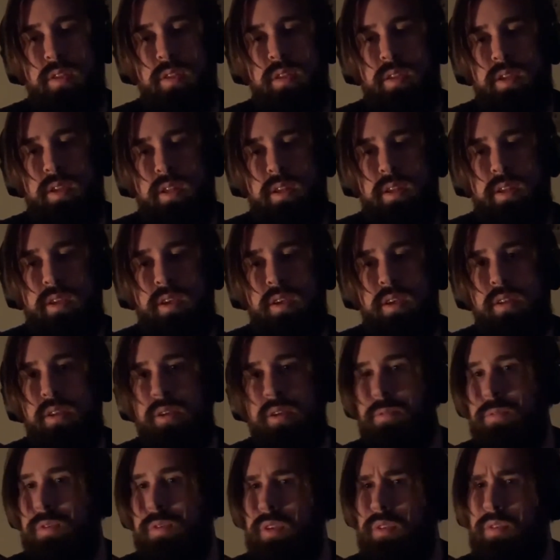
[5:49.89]
And again, I
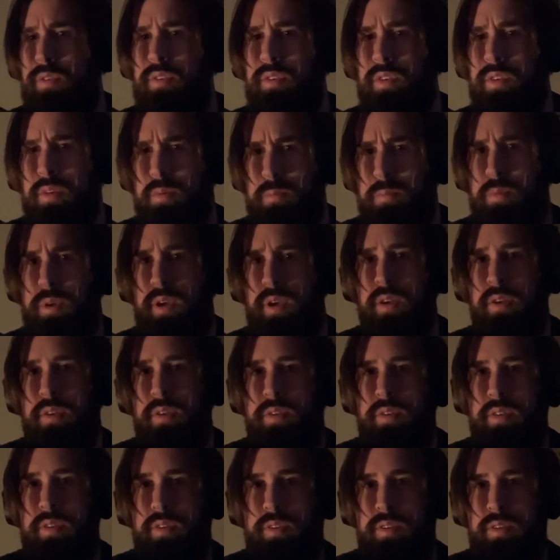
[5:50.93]
felt compelled
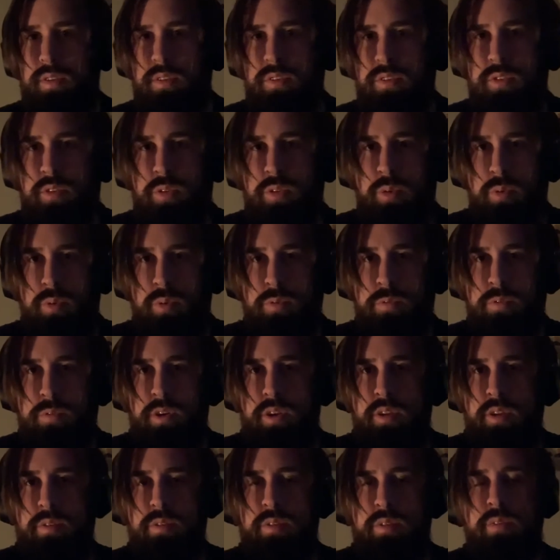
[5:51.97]
to
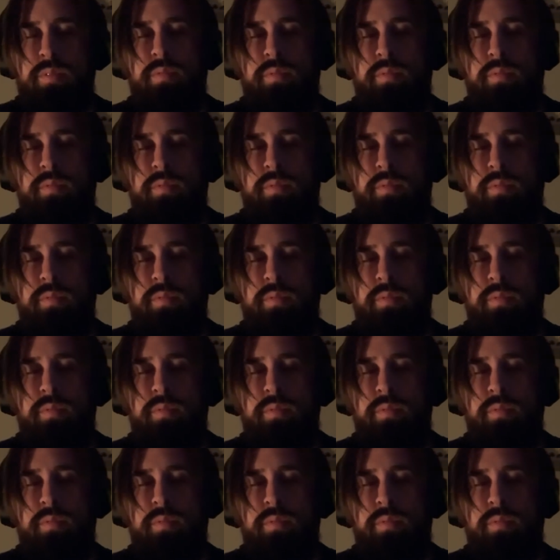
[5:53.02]
follow them.